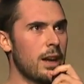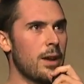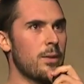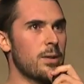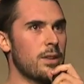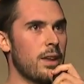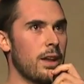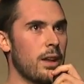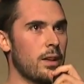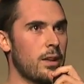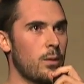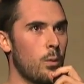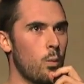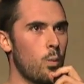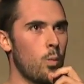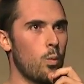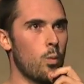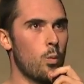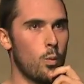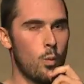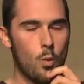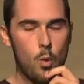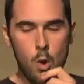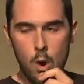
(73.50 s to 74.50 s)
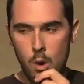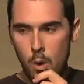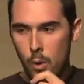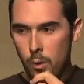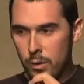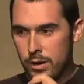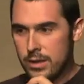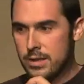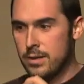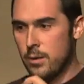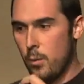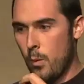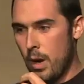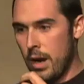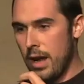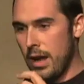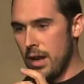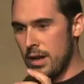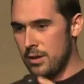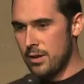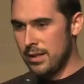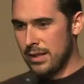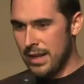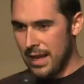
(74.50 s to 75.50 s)
I was like, whoa, that's a
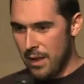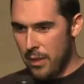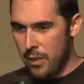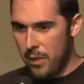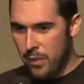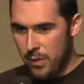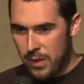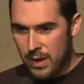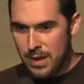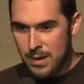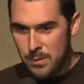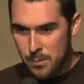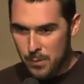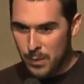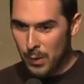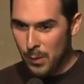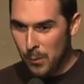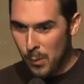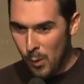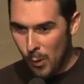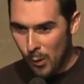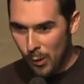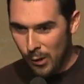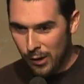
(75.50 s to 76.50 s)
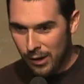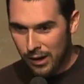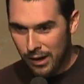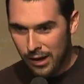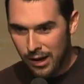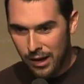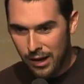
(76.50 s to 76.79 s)
1-800-GET-THIN billboard.